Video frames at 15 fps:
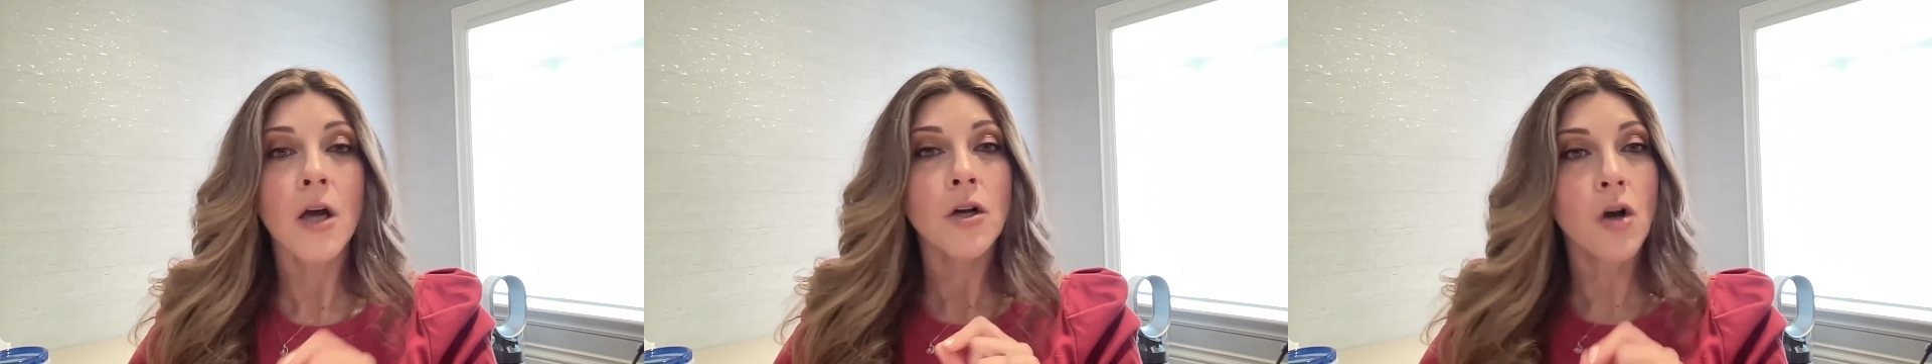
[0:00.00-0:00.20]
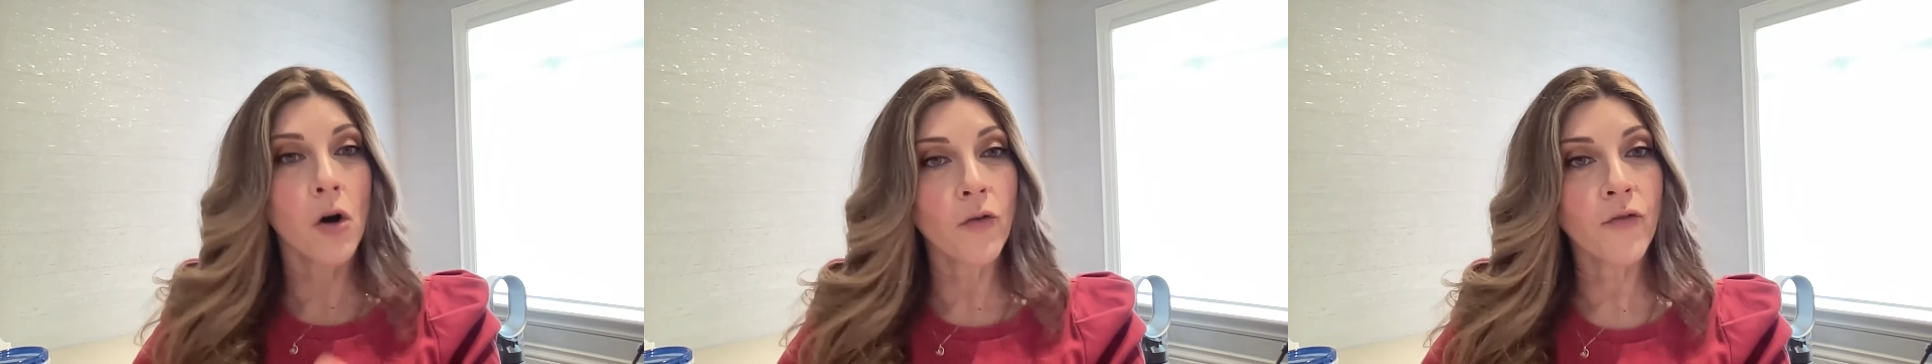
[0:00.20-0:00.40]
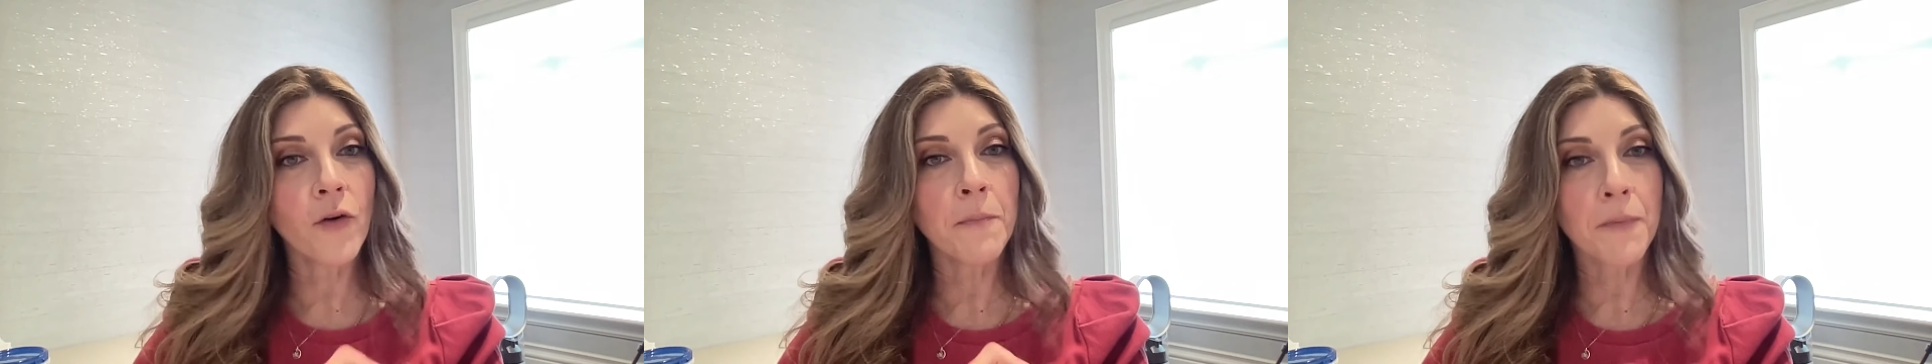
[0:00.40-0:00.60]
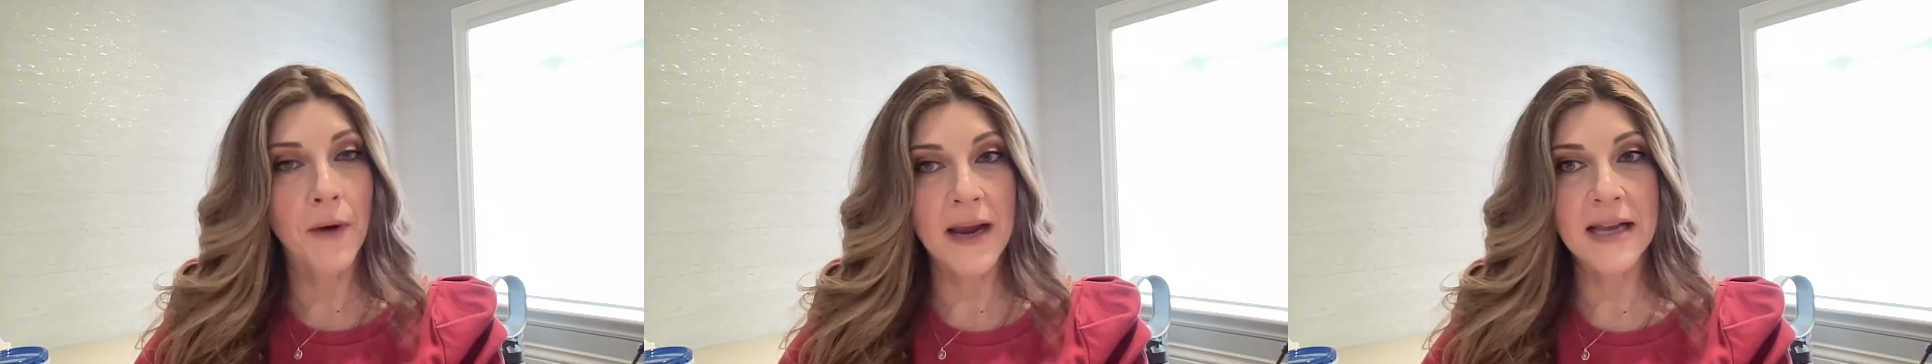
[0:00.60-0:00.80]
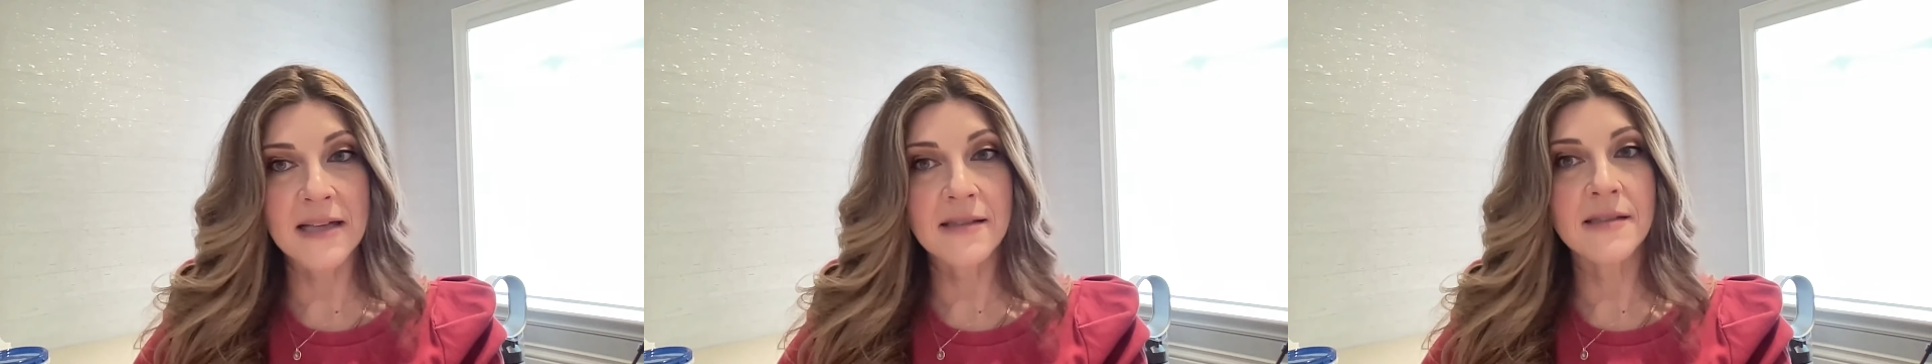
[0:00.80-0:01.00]
go for
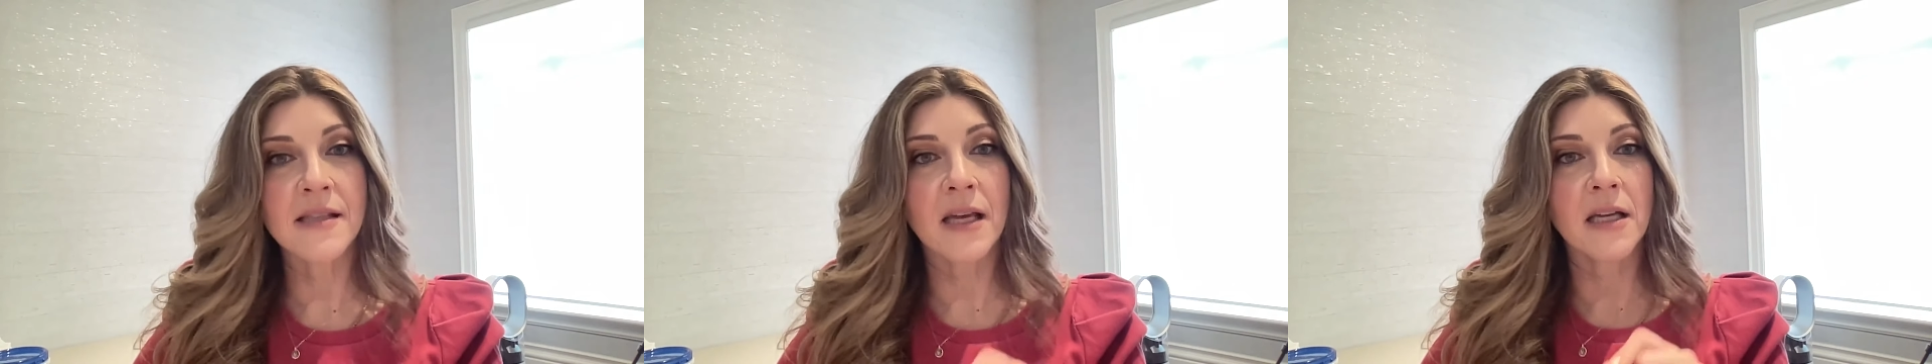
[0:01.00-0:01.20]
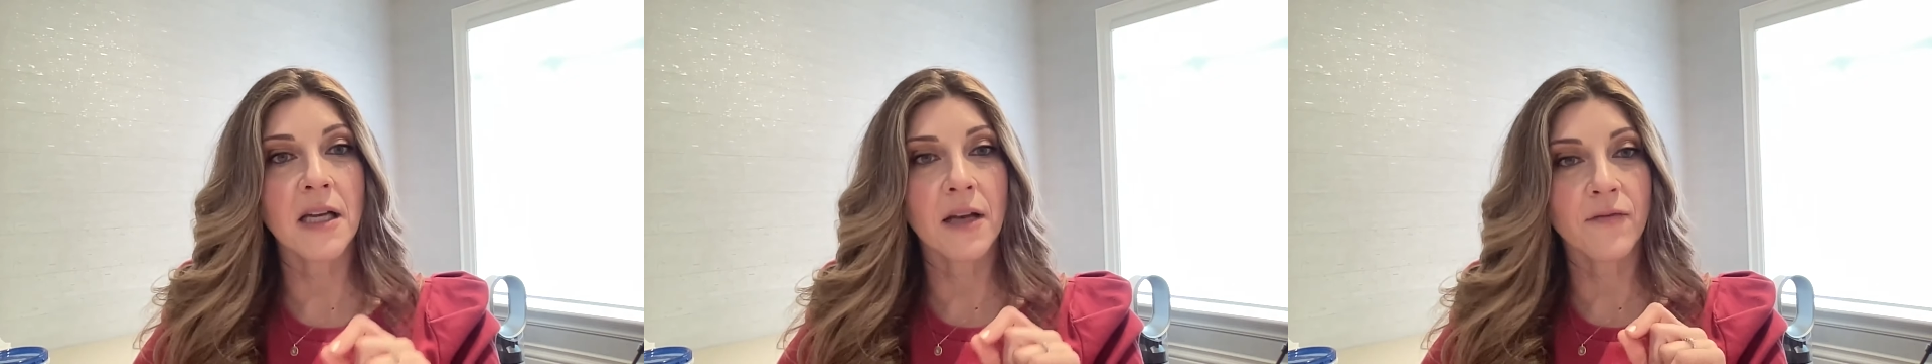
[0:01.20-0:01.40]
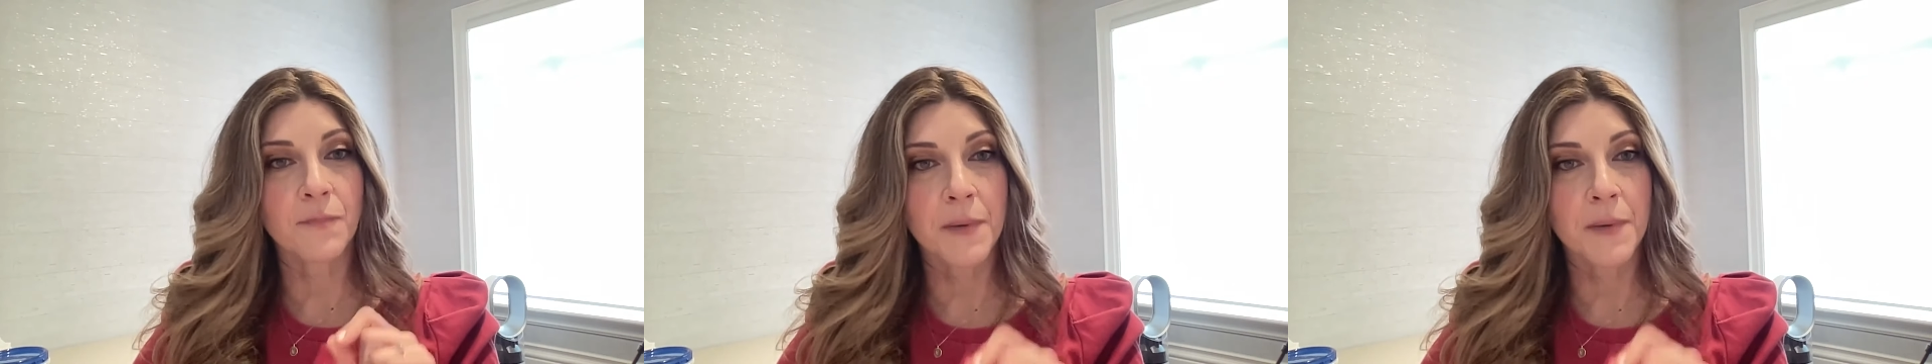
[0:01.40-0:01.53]
brands that have